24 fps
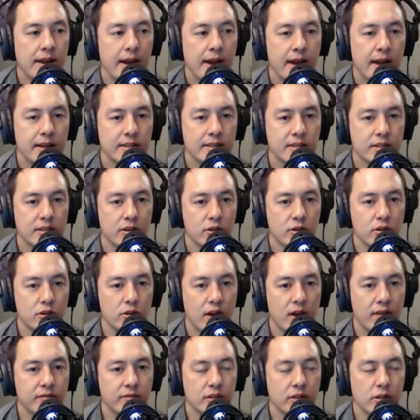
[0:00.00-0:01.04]
And so you
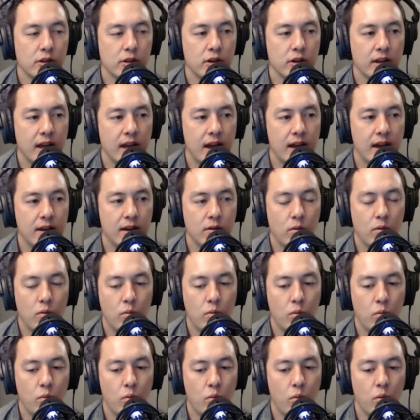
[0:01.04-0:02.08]
have to look at
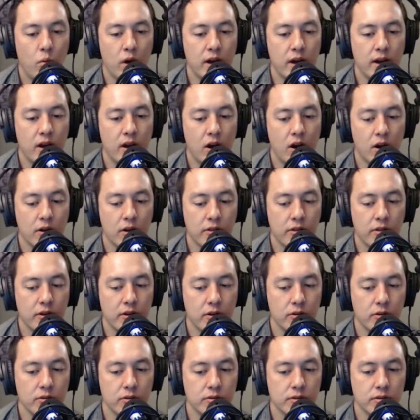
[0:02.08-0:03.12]
what are
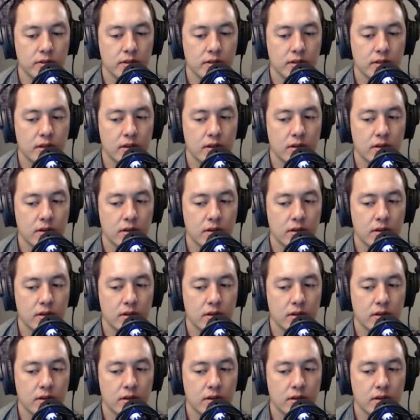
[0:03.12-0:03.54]
those